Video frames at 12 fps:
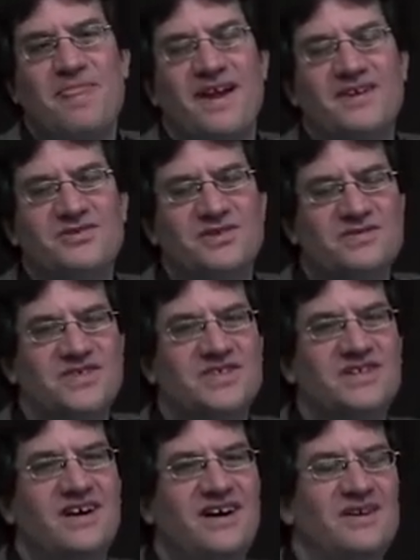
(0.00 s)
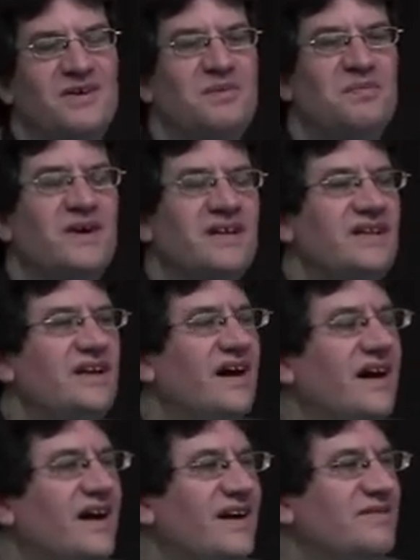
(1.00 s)
I drove to Chicago, but
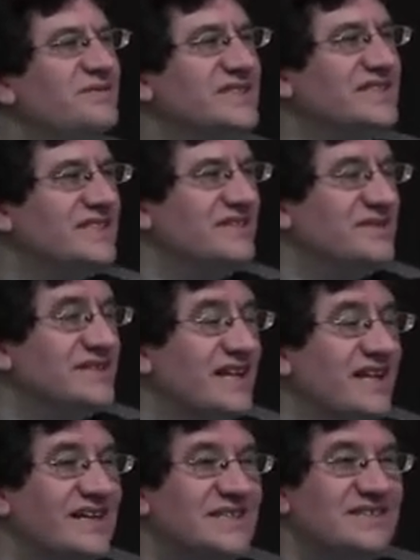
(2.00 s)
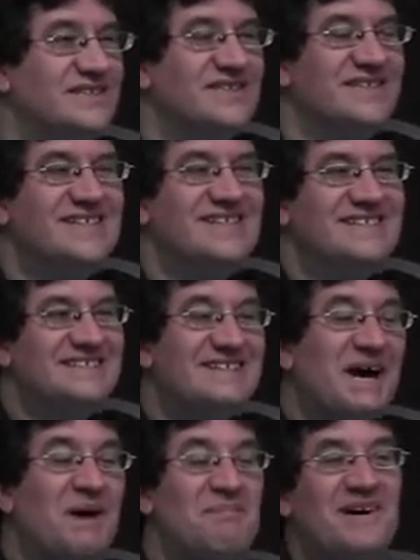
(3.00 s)
it was a delight to just
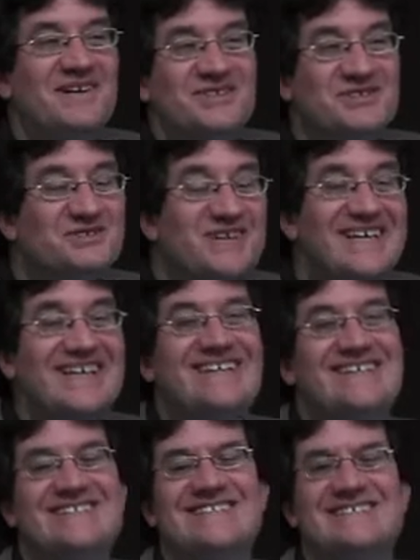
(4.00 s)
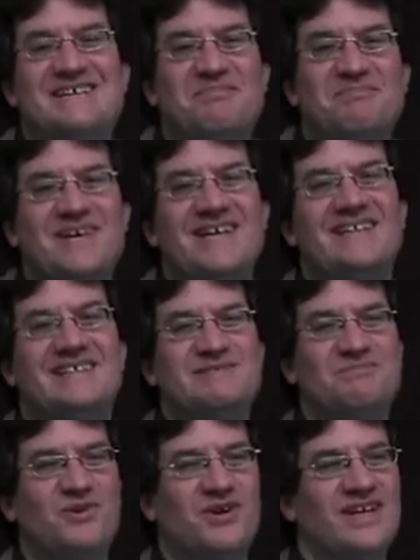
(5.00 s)
hop on the train in Champaign this
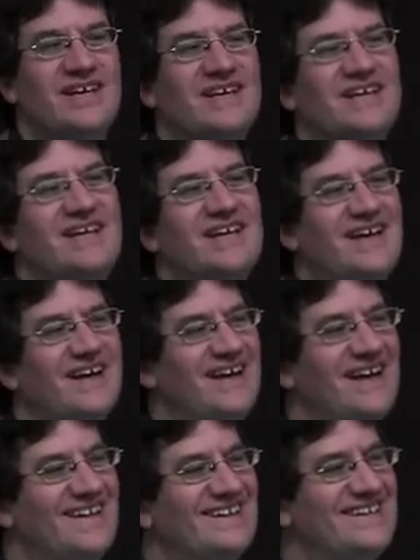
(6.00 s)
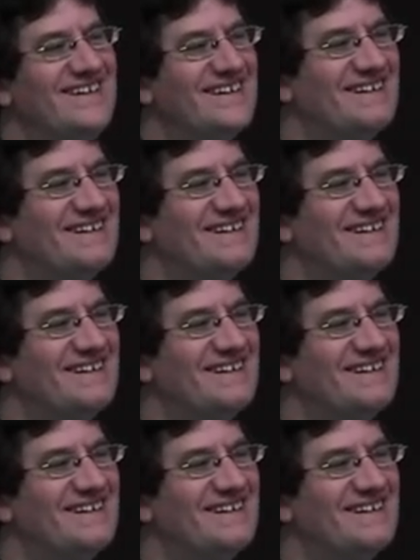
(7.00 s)
morning and